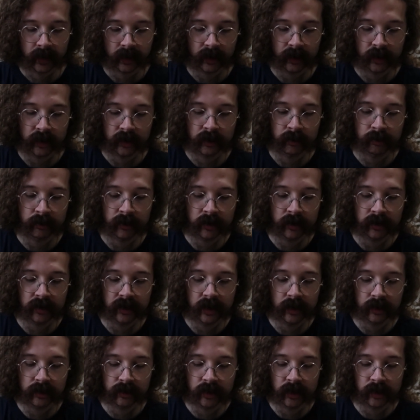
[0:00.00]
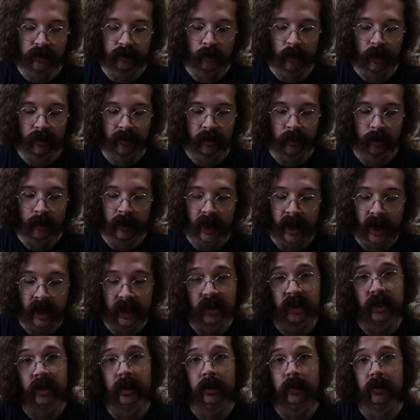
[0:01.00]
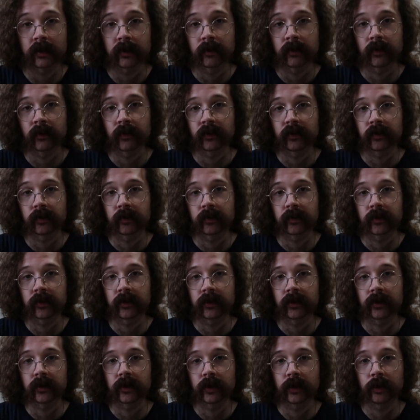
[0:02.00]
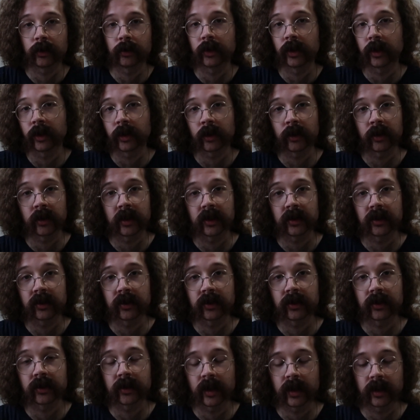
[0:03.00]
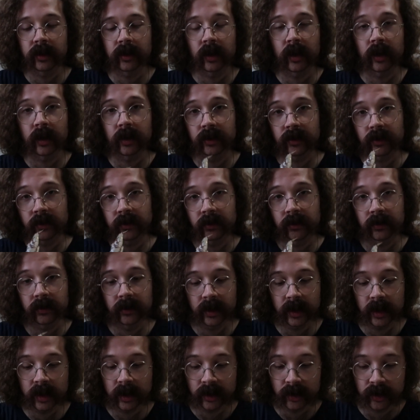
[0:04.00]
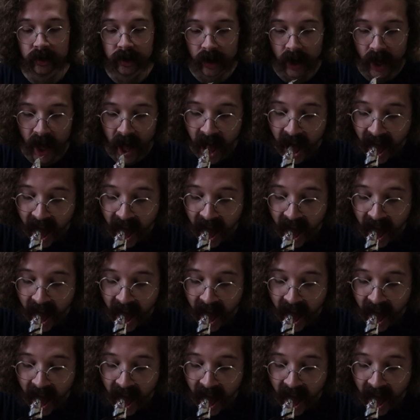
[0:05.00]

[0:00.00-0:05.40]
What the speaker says: there's more of a reaction to the nuris than there are to these.